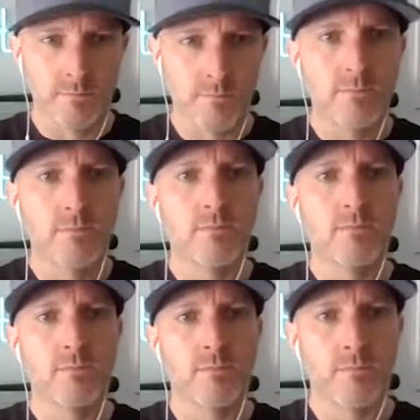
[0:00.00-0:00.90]

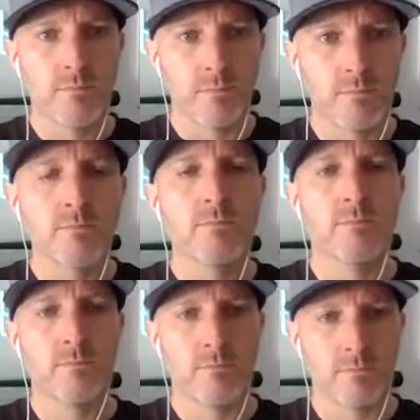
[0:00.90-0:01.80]

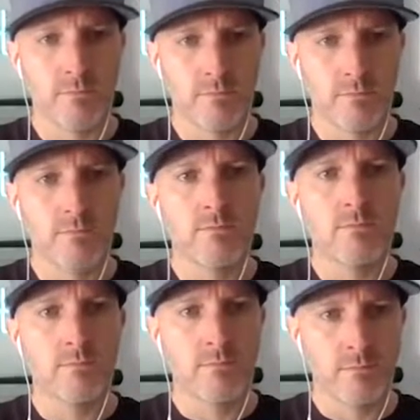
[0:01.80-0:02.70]

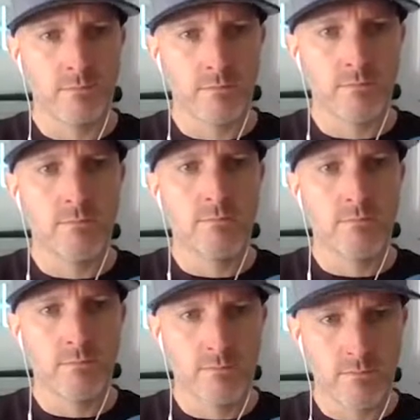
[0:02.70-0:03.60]

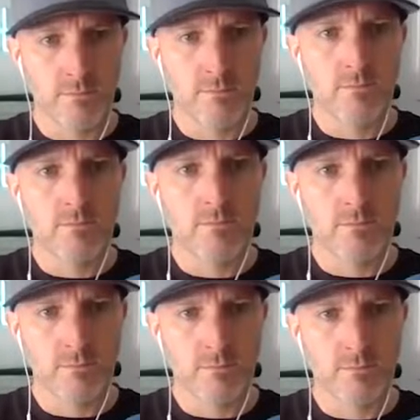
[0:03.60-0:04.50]

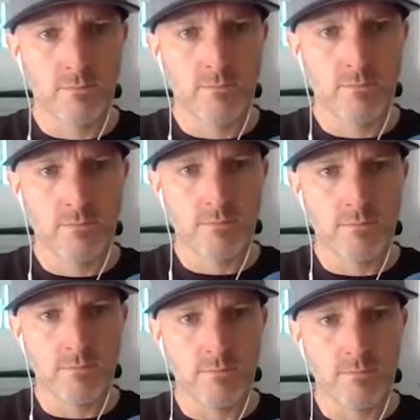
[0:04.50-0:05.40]

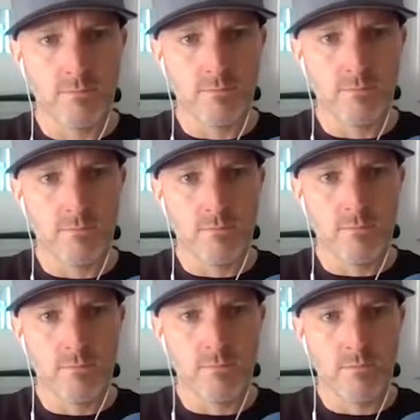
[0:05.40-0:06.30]

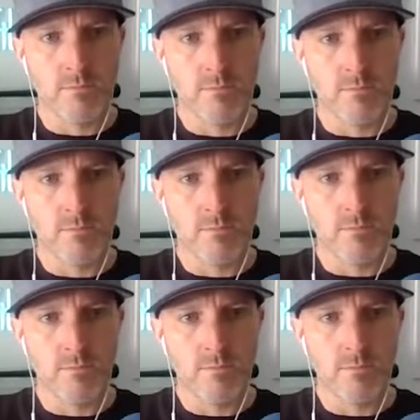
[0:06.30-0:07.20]

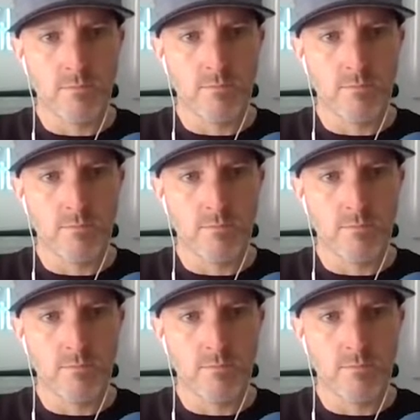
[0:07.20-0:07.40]
(silent)